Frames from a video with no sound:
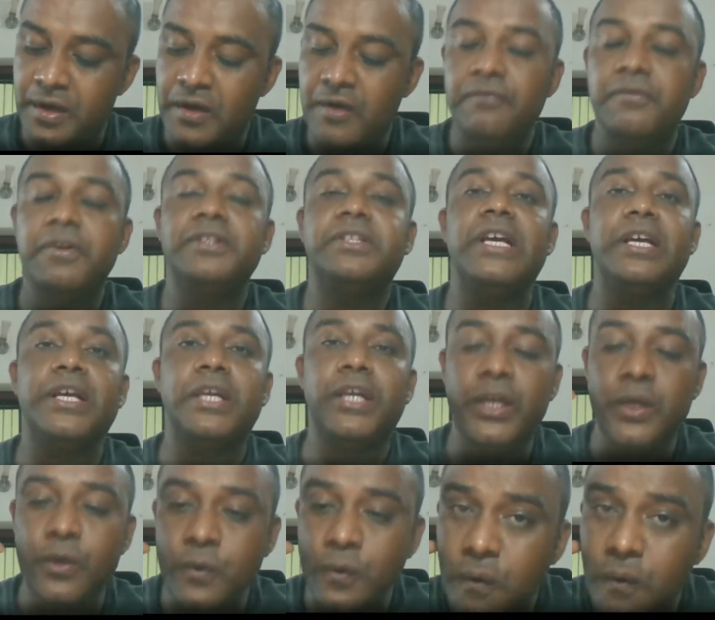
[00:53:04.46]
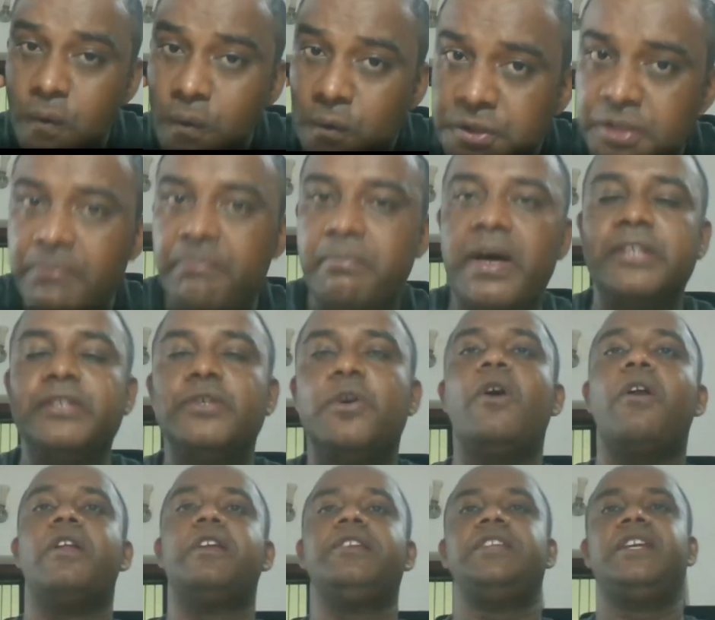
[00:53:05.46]
with a huge
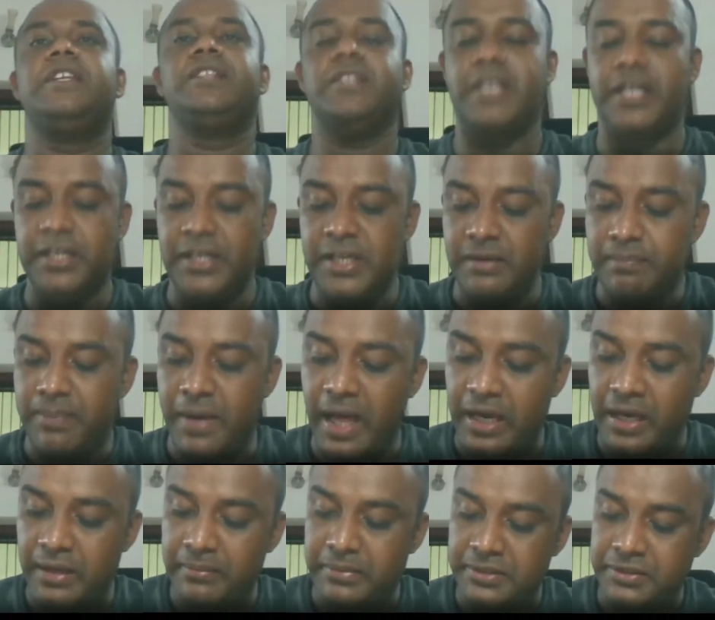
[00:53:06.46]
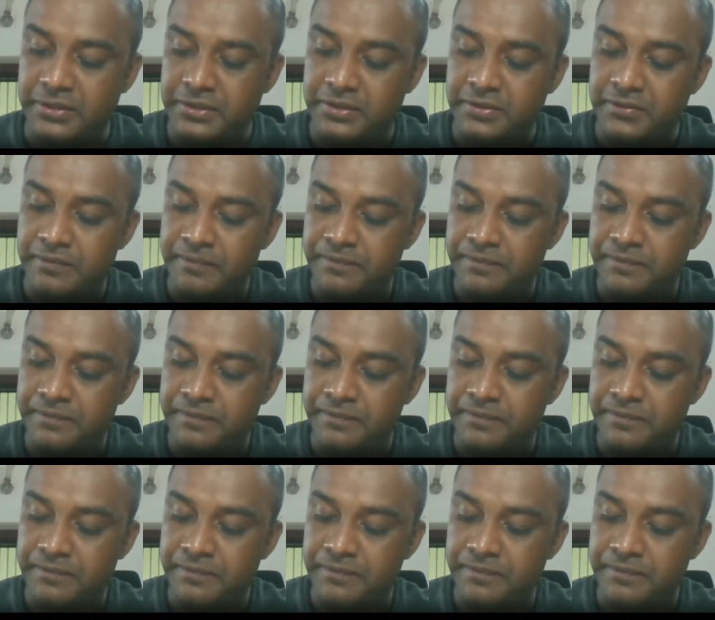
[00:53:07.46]
majority in the Indian parliament.